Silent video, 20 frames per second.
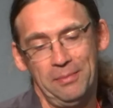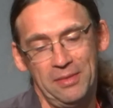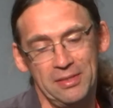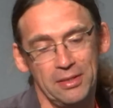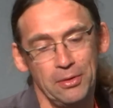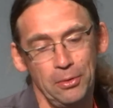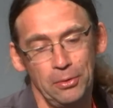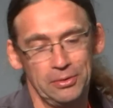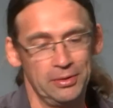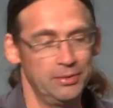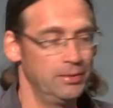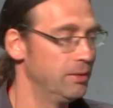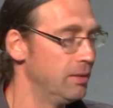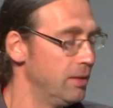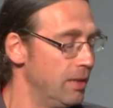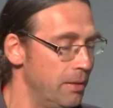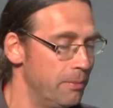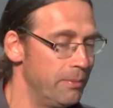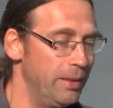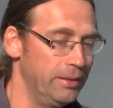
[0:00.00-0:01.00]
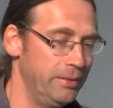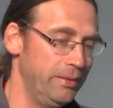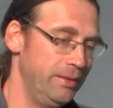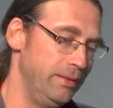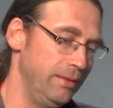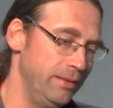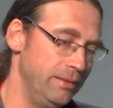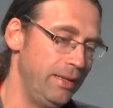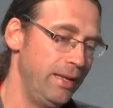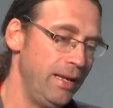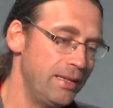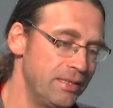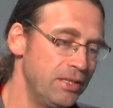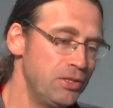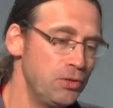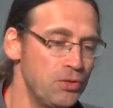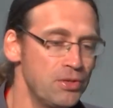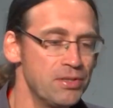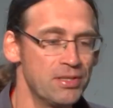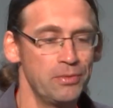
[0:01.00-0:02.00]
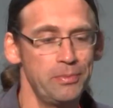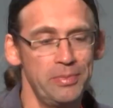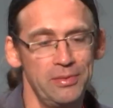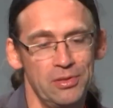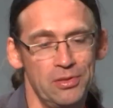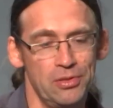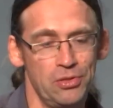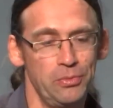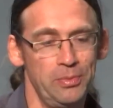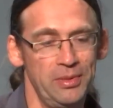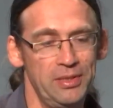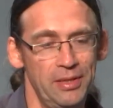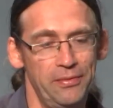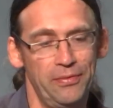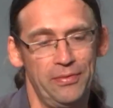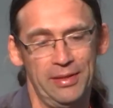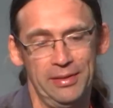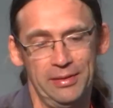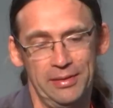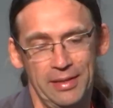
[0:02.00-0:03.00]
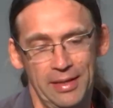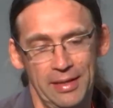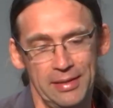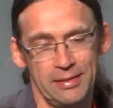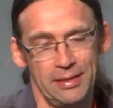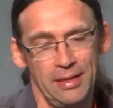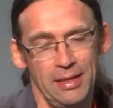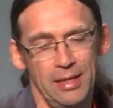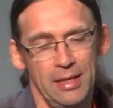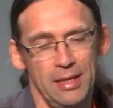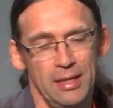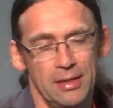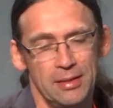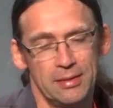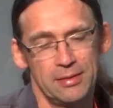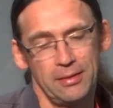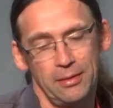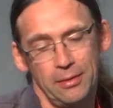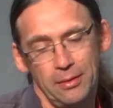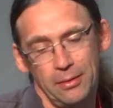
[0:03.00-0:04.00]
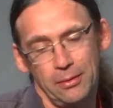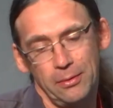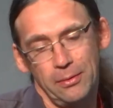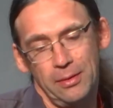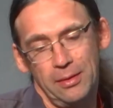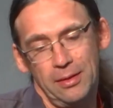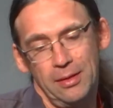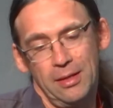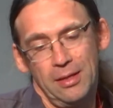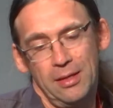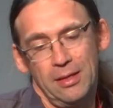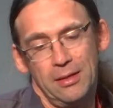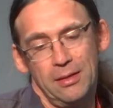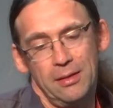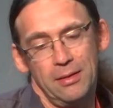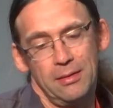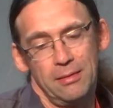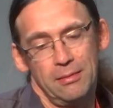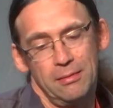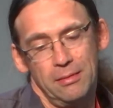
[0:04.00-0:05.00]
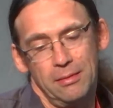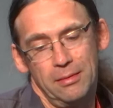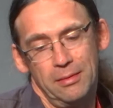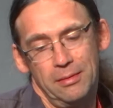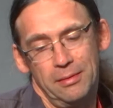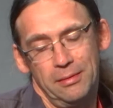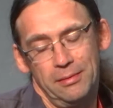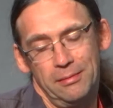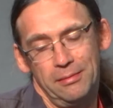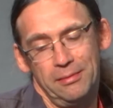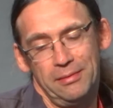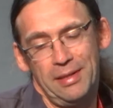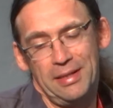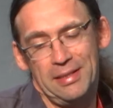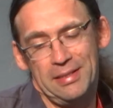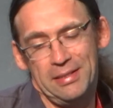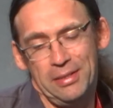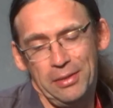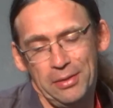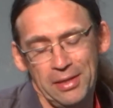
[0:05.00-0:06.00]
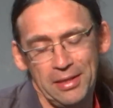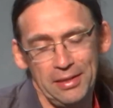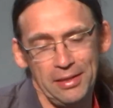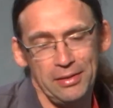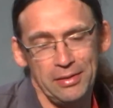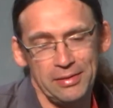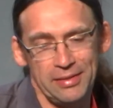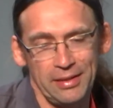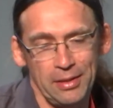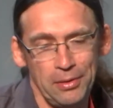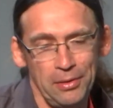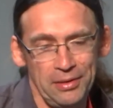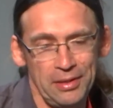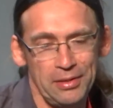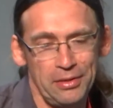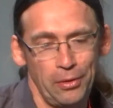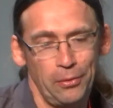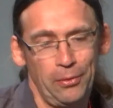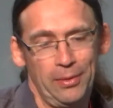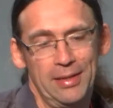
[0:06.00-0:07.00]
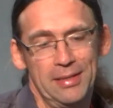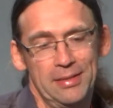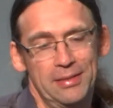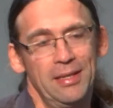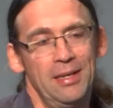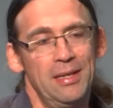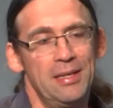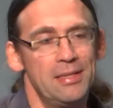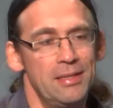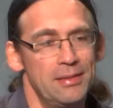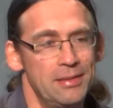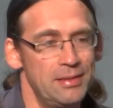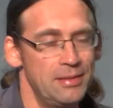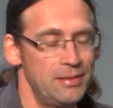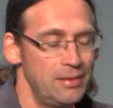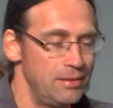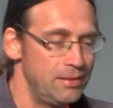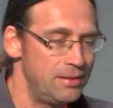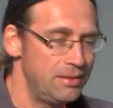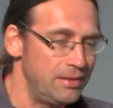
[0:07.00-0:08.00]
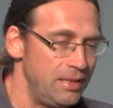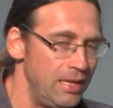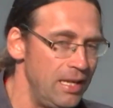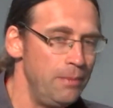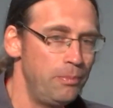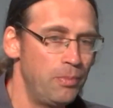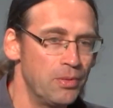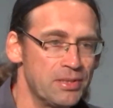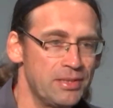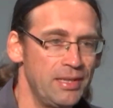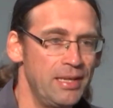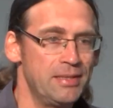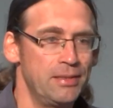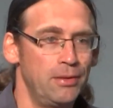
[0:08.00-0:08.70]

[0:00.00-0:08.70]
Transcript: is good, but the execution should be different. Yes, so the security tokens still possess